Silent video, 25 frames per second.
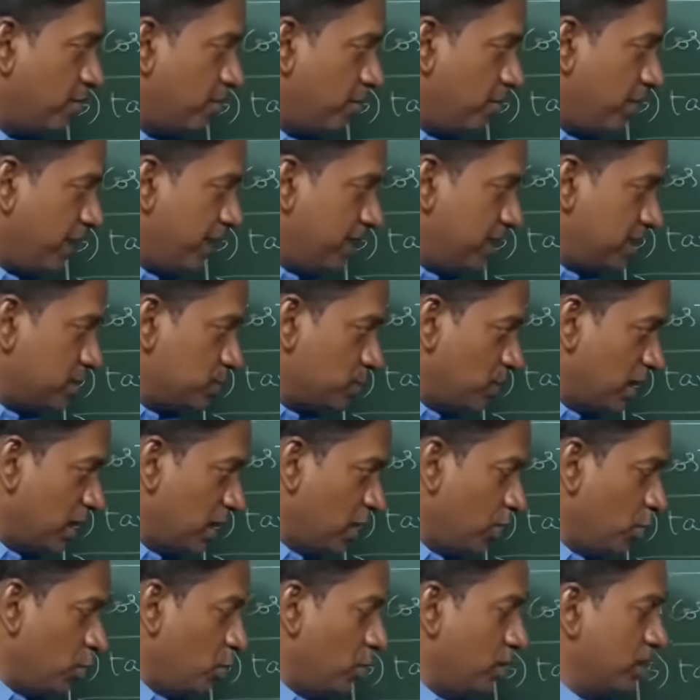Minus 1
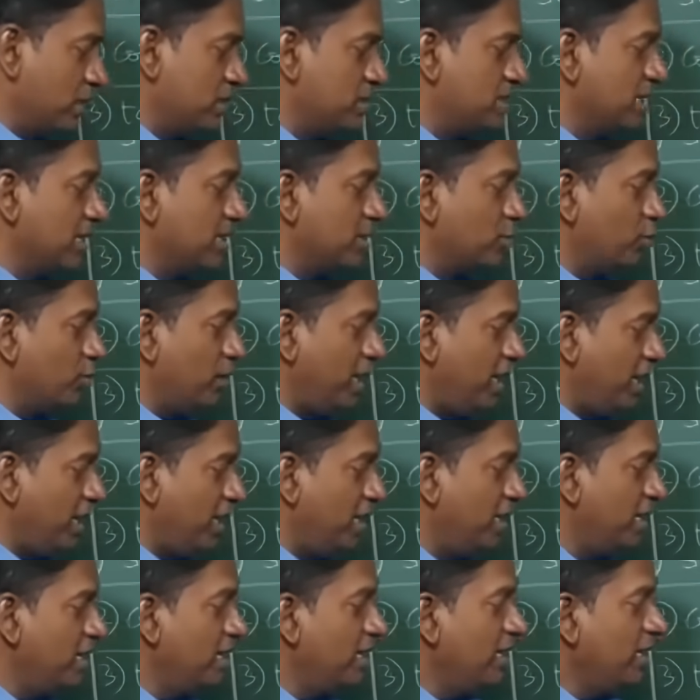alone is
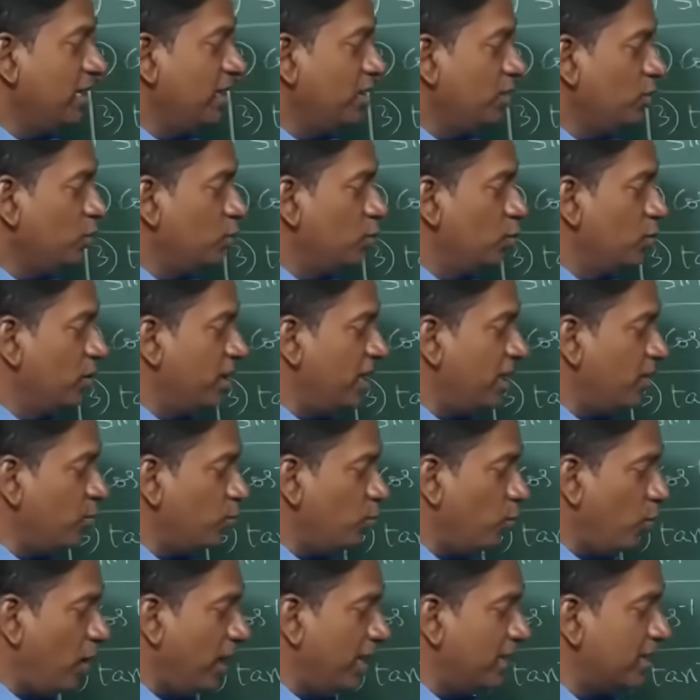included.
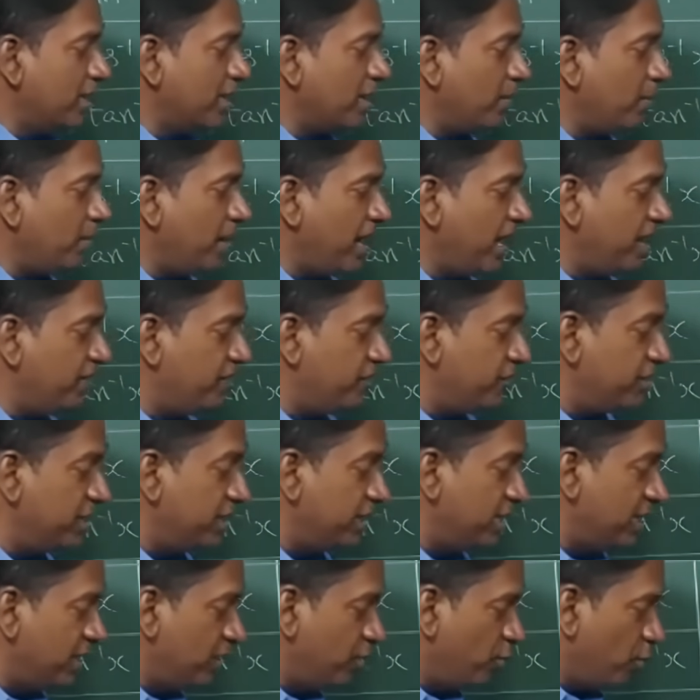Union 1 comma
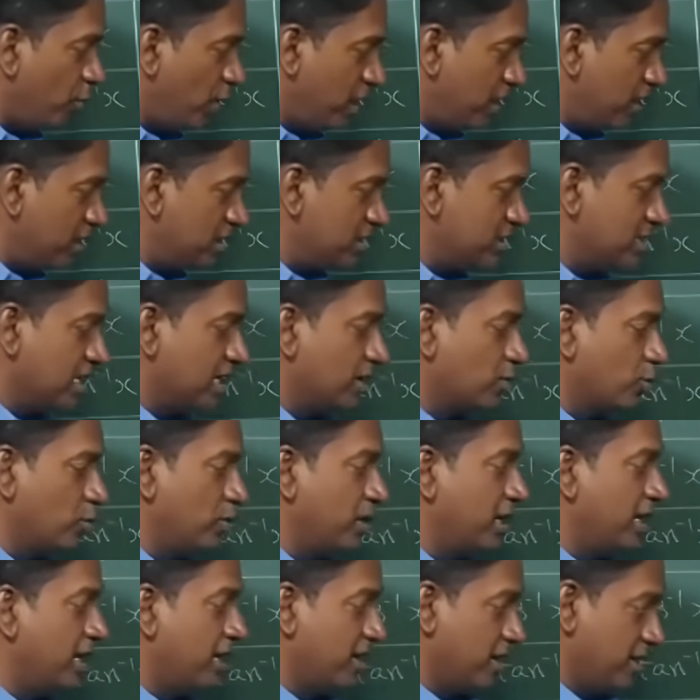infinity, 1 is
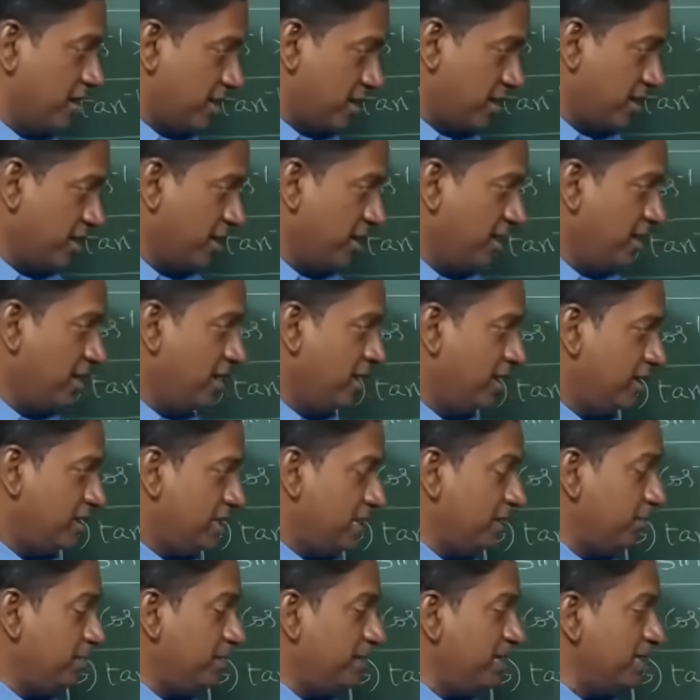included here.
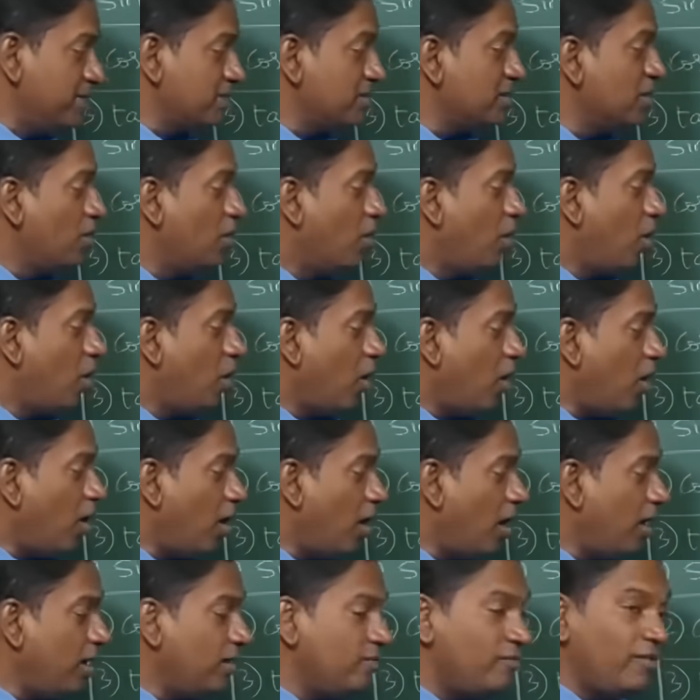That means
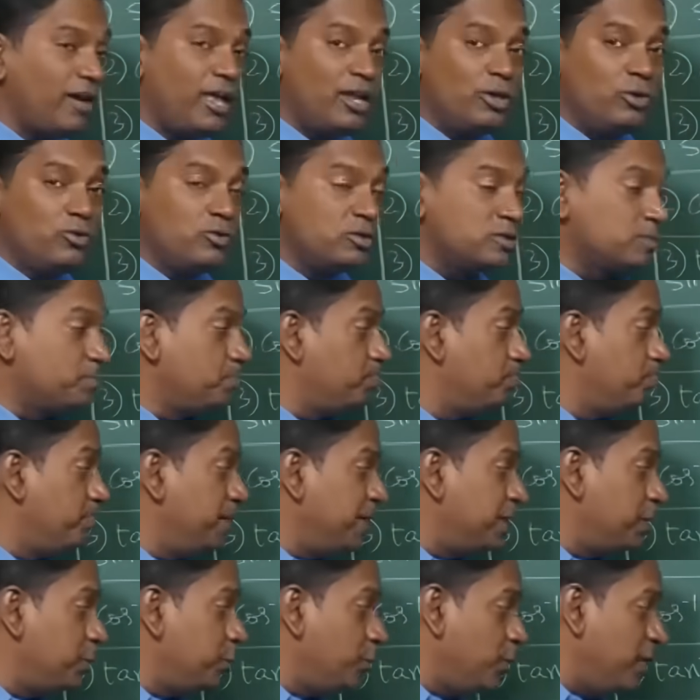all values
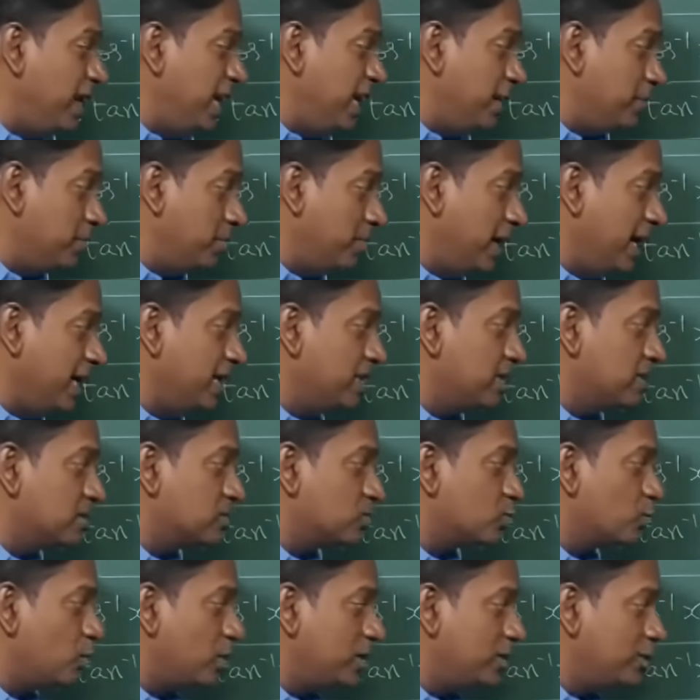between
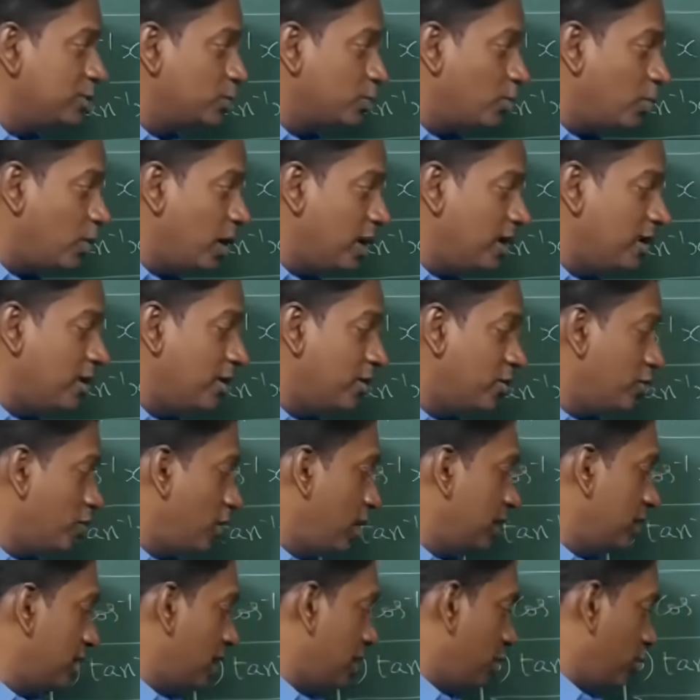minus 1 to 1 are
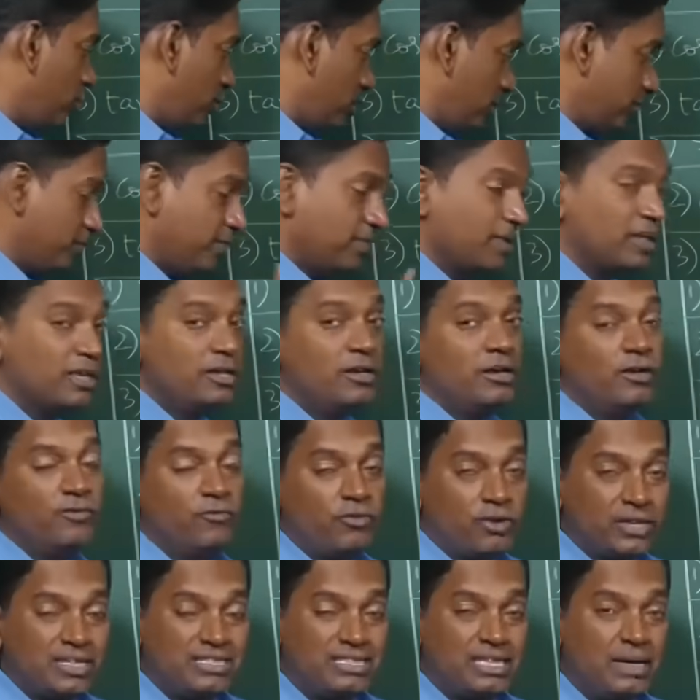not allowed.
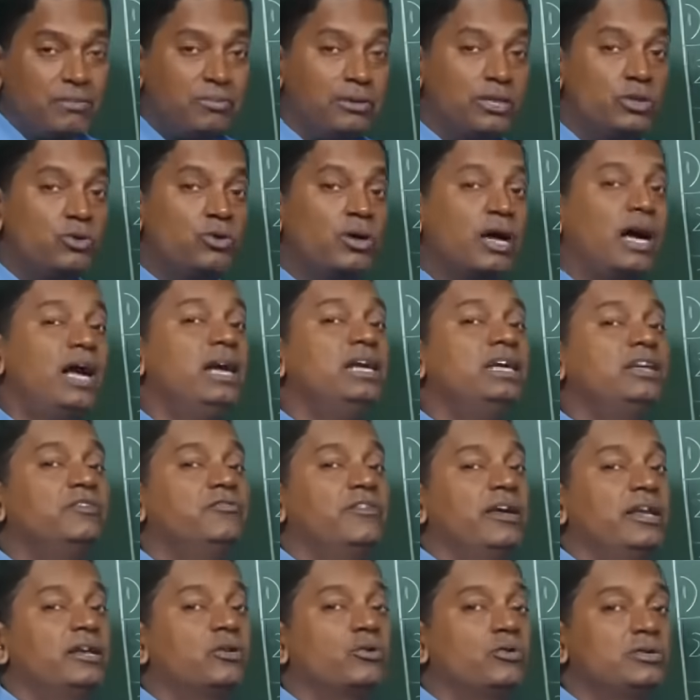For example, you can't
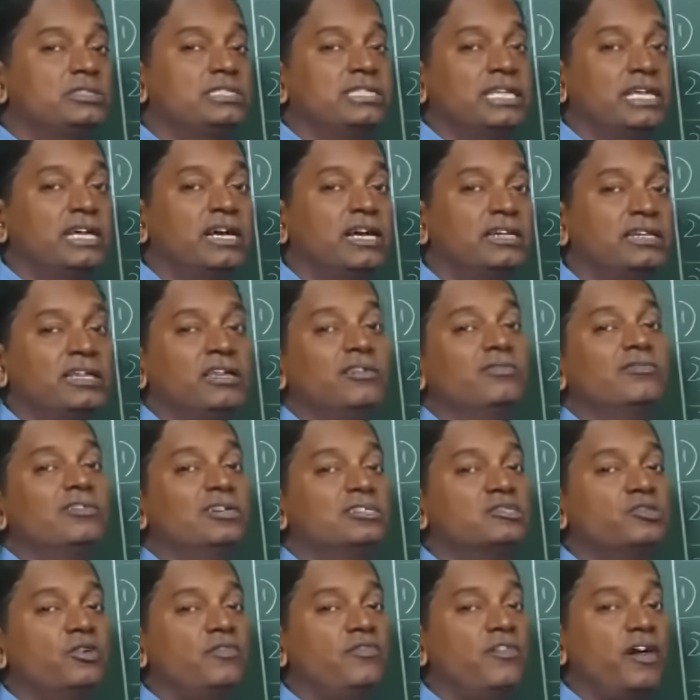define cosecant
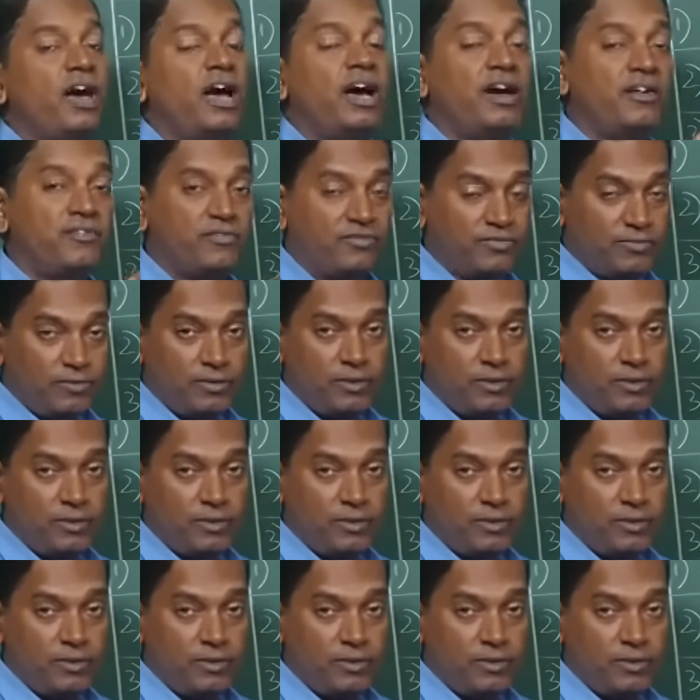inverse of half